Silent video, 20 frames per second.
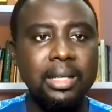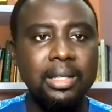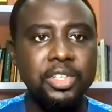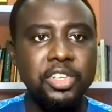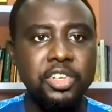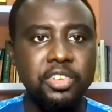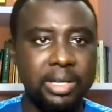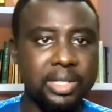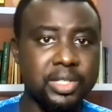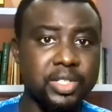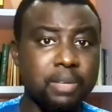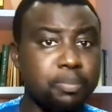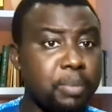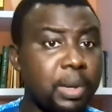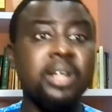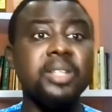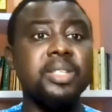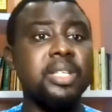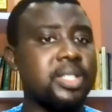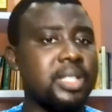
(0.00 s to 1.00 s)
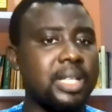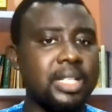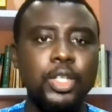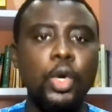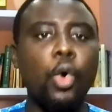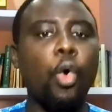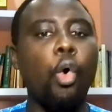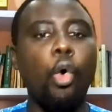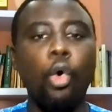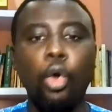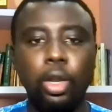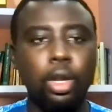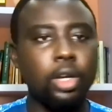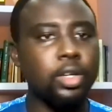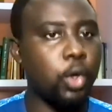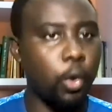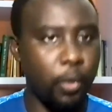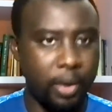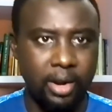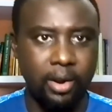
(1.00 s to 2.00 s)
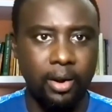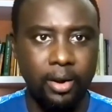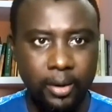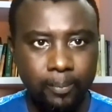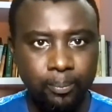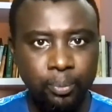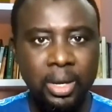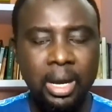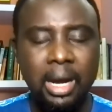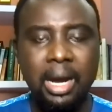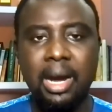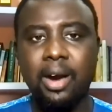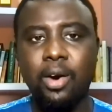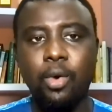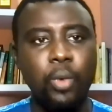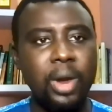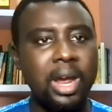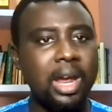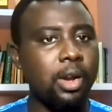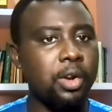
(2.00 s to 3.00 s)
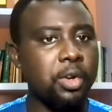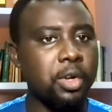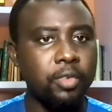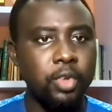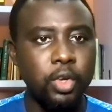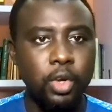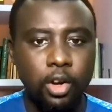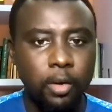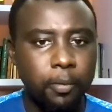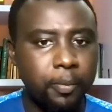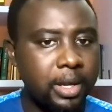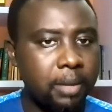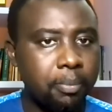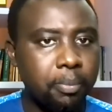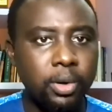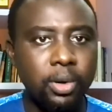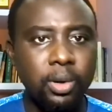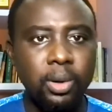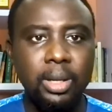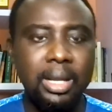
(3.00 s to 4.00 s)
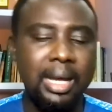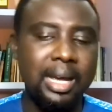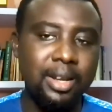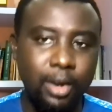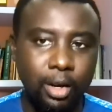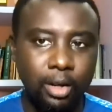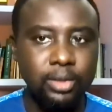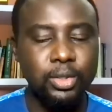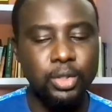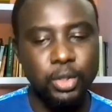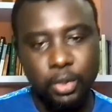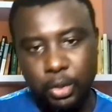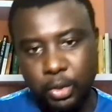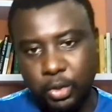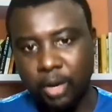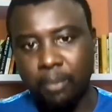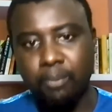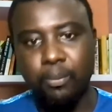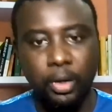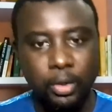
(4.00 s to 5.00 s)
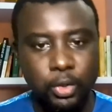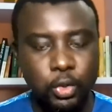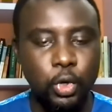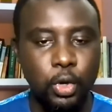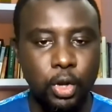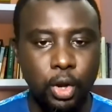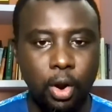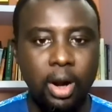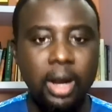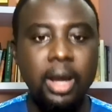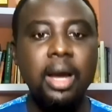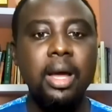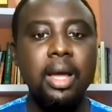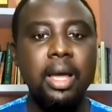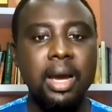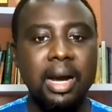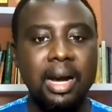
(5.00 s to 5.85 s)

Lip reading: interesting because there's a whole lot going on where a lot of young people, and not, you know, some not so young,